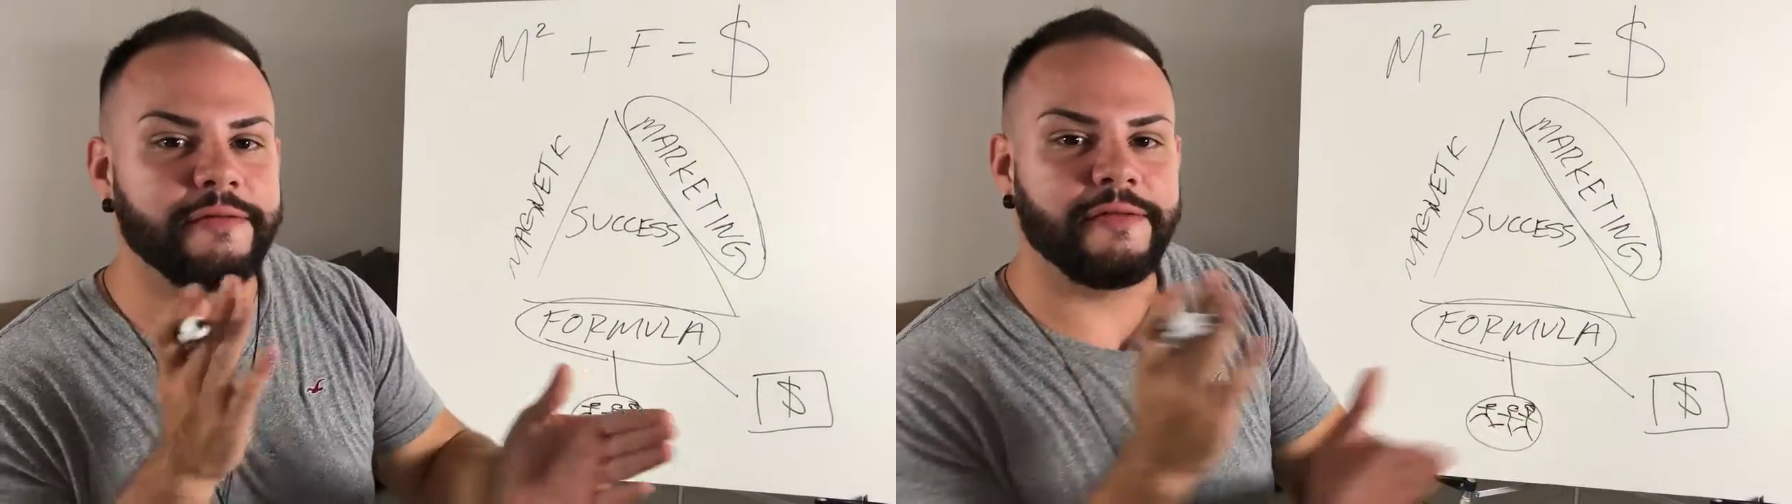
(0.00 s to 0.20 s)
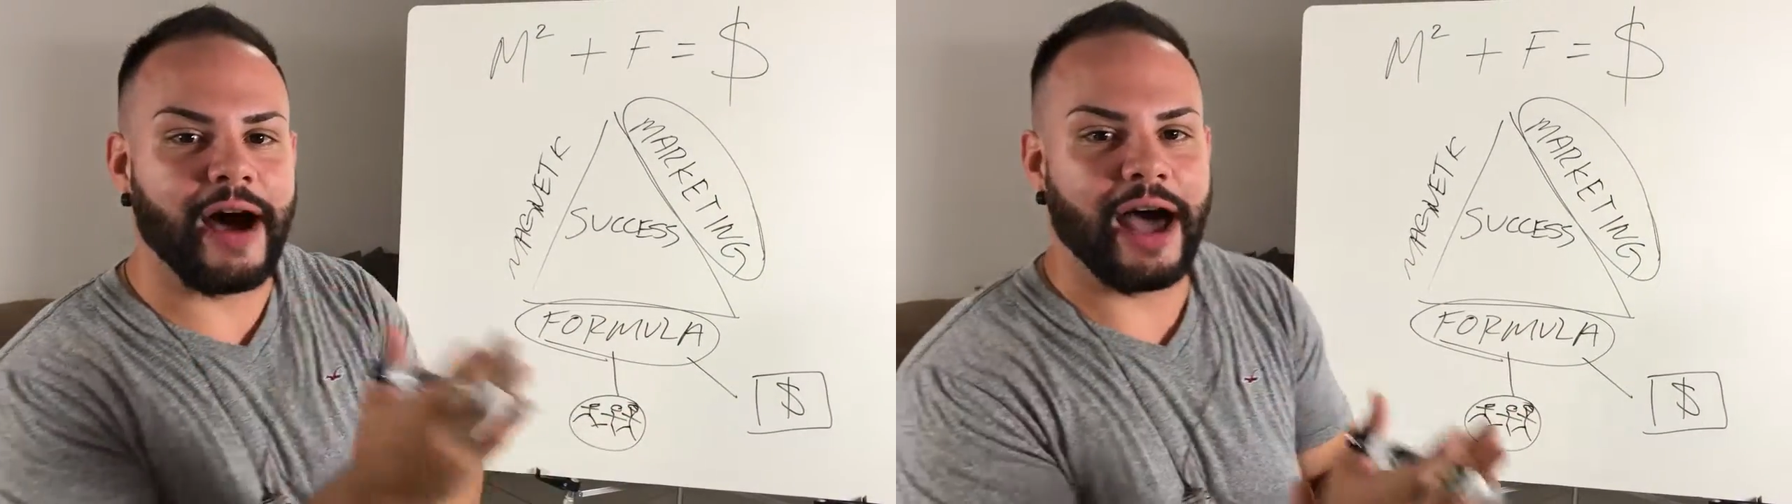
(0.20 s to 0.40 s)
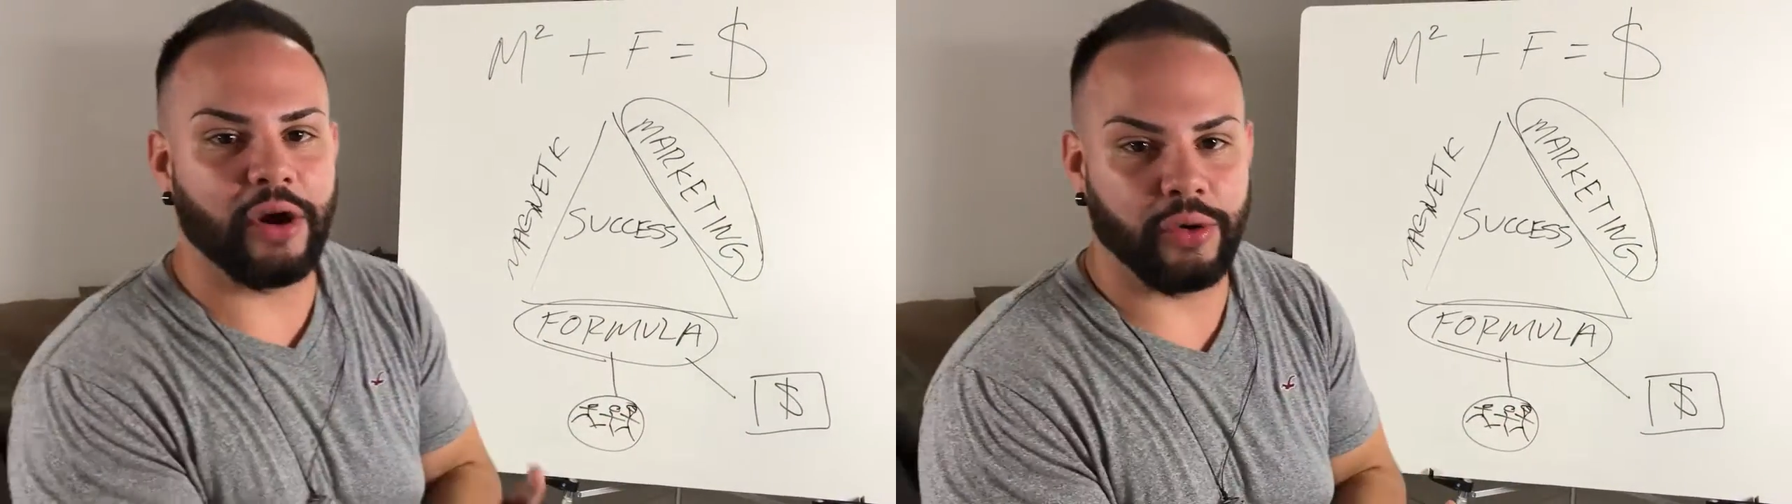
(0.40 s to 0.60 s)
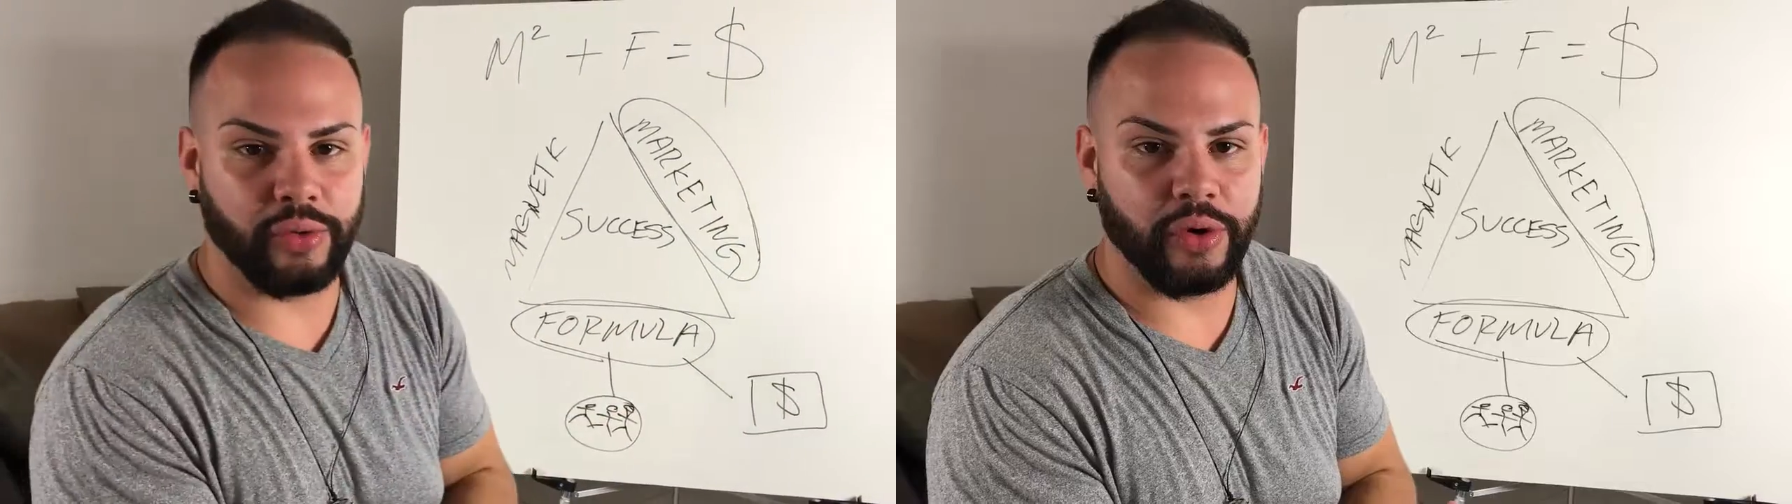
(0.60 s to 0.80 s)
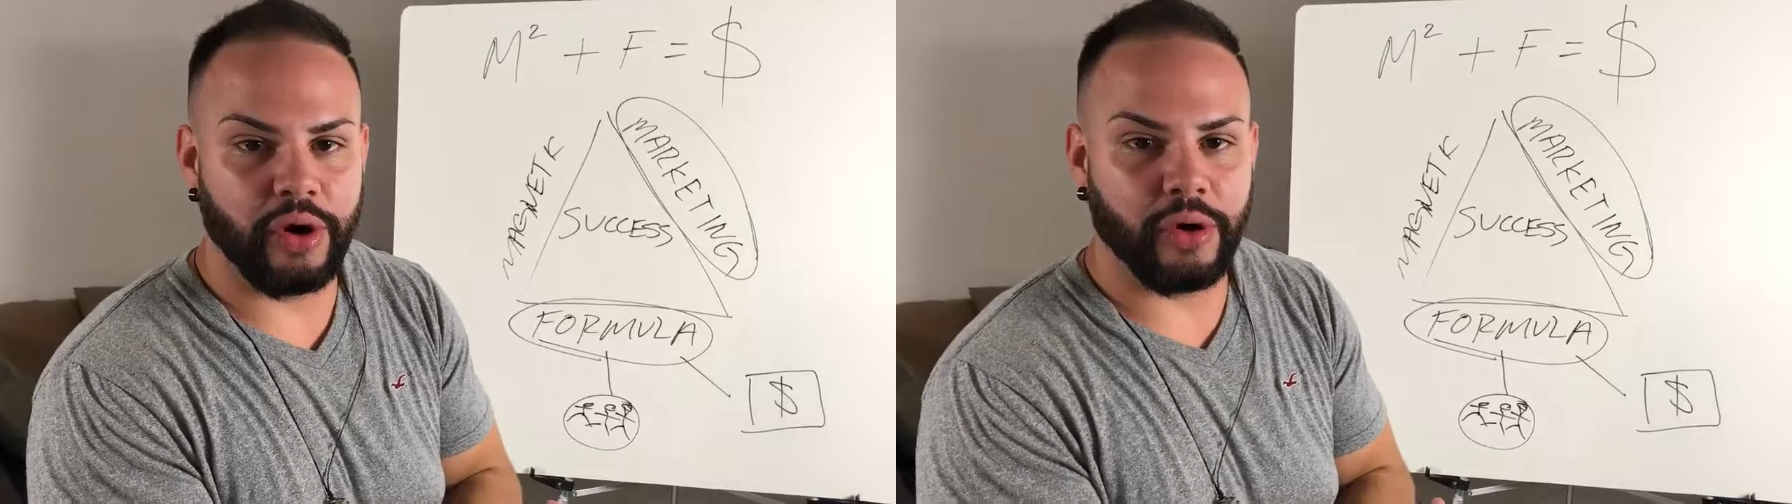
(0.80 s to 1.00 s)

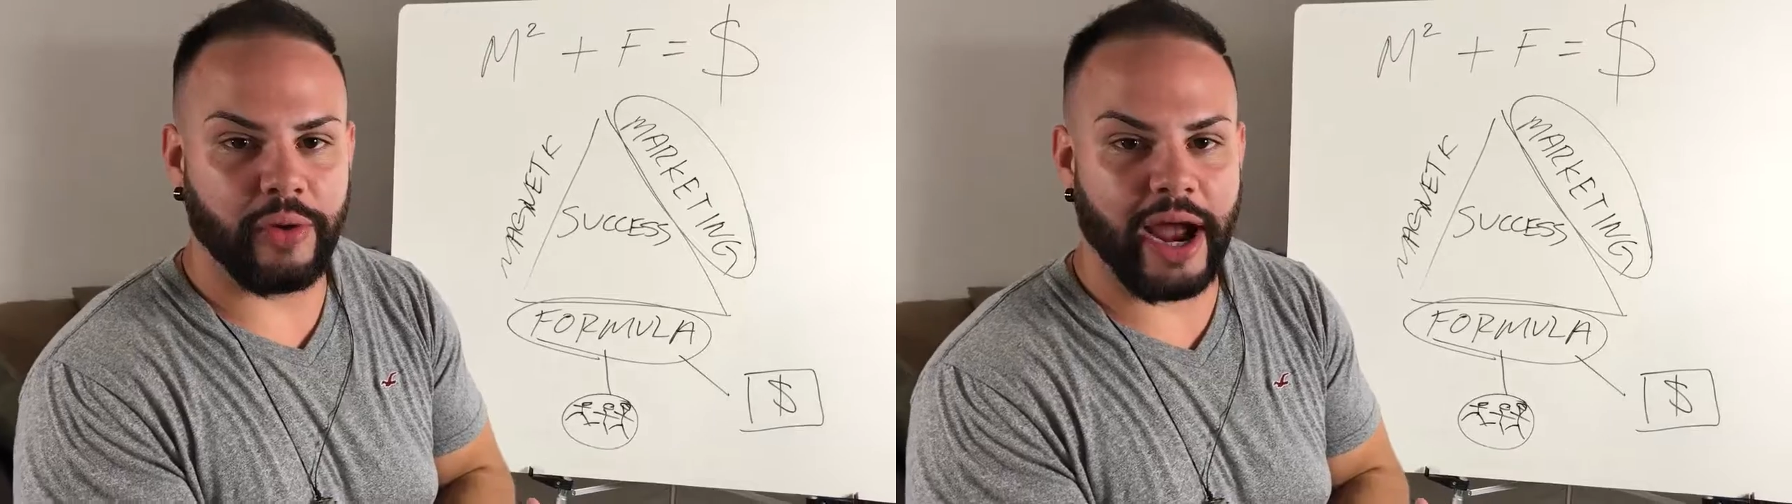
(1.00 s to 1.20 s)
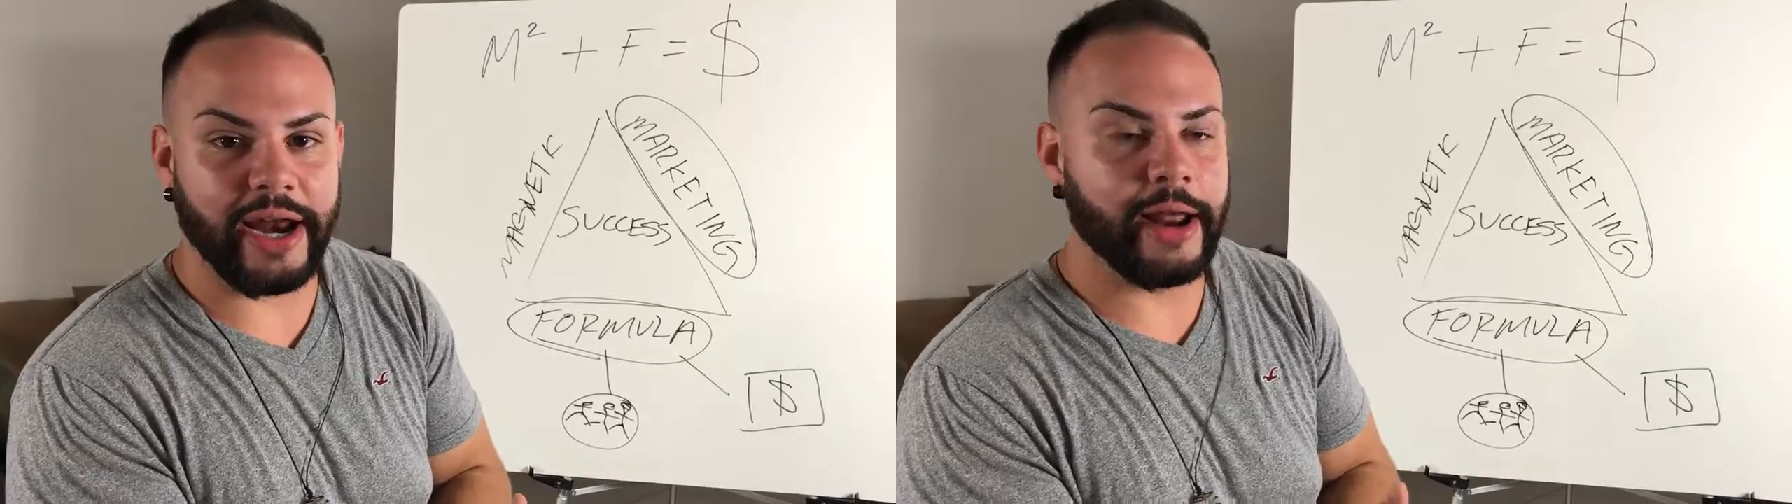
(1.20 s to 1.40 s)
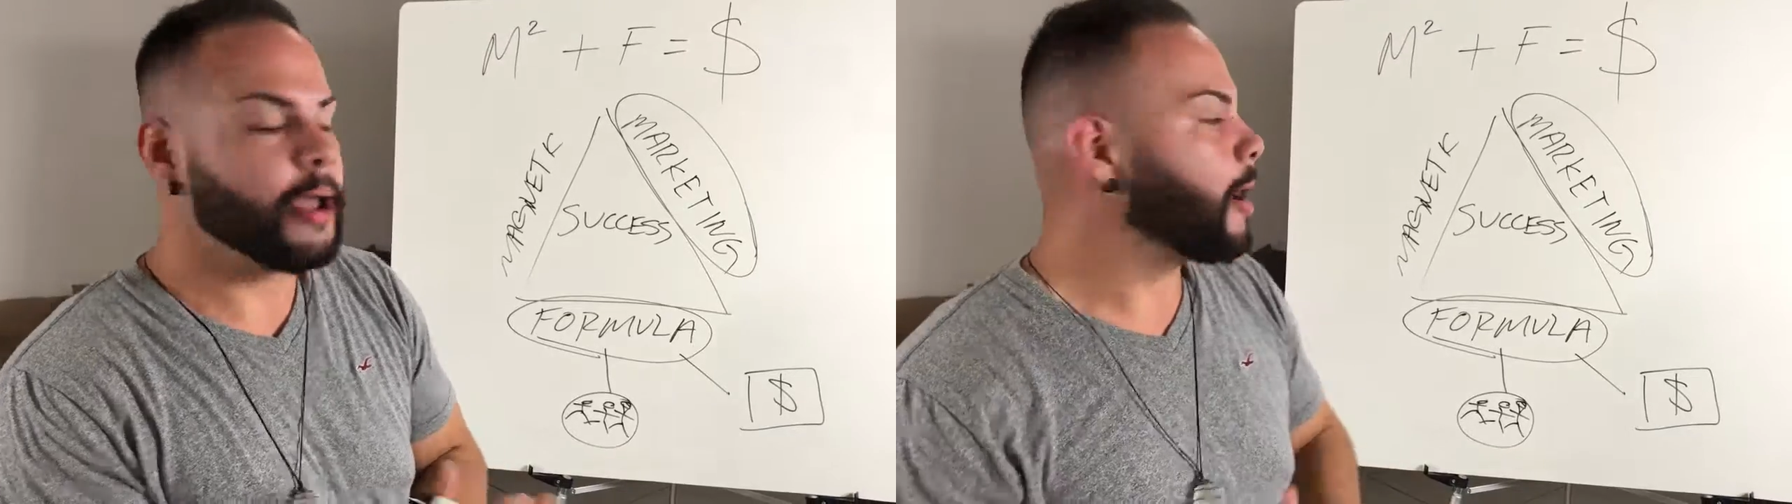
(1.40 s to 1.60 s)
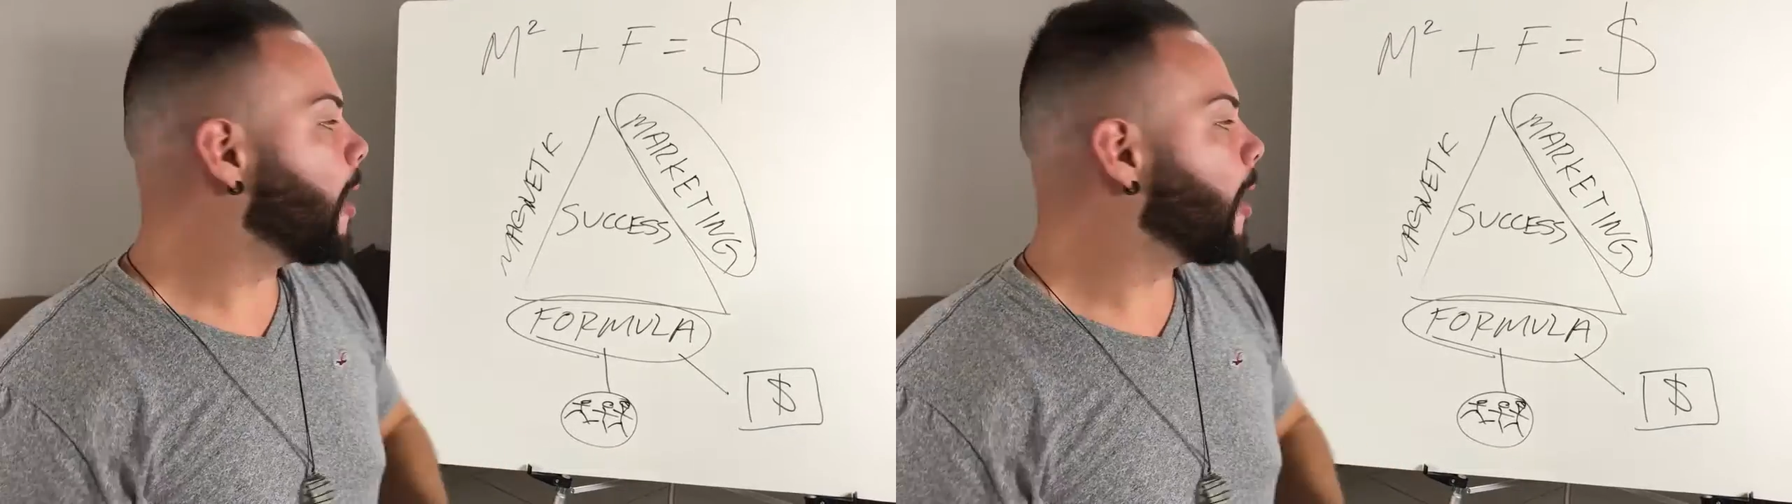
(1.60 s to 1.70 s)
follow, right?